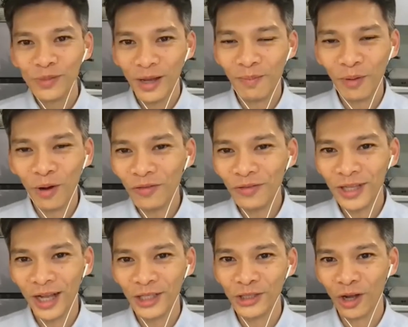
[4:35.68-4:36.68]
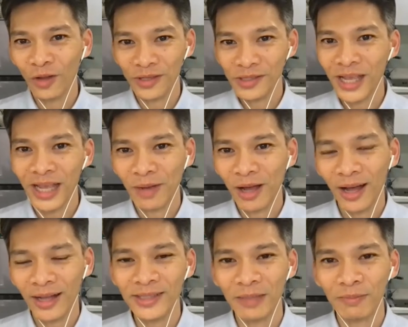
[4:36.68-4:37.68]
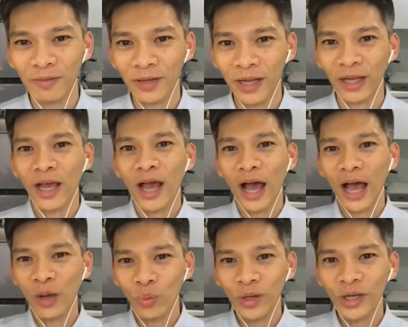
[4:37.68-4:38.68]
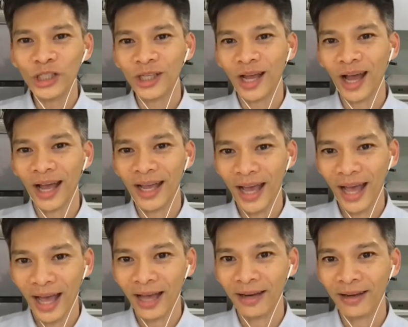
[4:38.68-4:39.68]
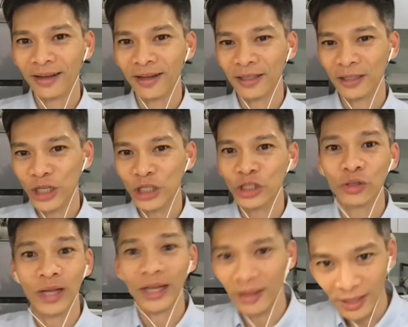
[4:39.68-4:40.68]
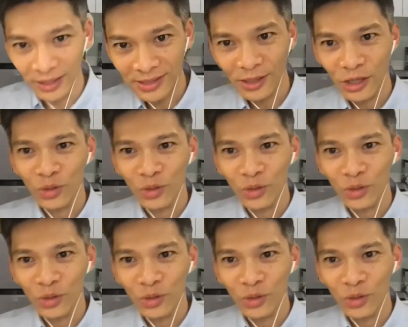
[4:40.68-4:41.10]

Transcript: both touched on the same concept of like, I wish I had a teacher like this.